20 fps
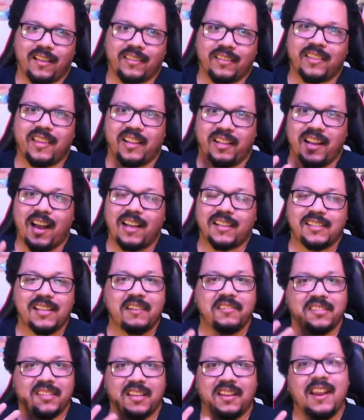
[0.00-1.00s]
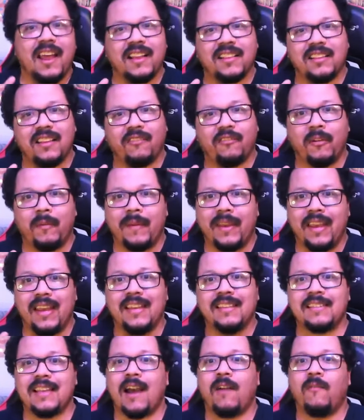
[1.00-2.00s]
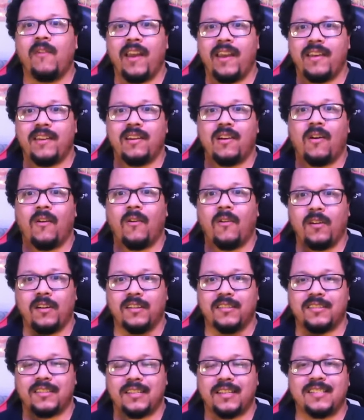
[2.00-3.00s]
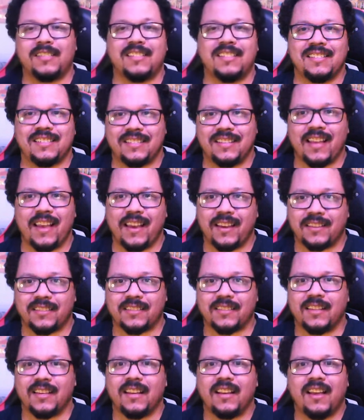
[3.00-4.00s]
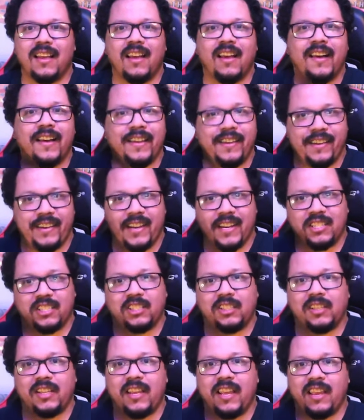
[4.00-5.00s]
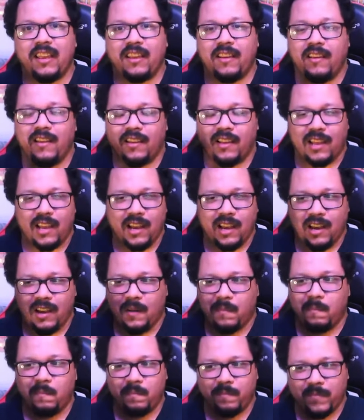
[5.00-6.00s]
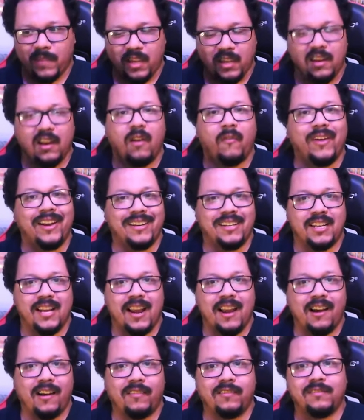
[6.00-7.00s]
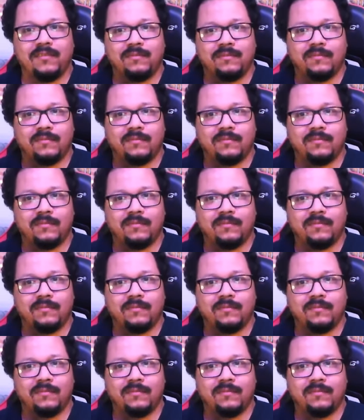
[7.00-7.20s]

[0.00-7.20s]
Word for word: the dots that was connecting for me is that when Order sixty-six initially, um, you know, went down,